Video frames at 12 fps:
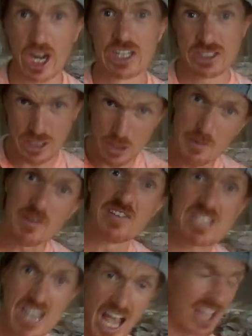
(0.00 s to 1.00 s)
It's a little bit of a
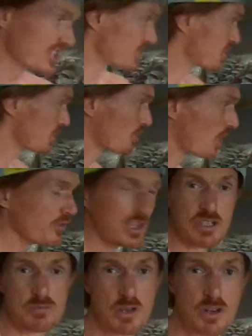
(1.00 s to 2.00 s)
challenge to grow these
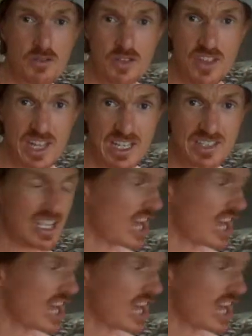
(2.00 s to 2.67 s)
beautiful things.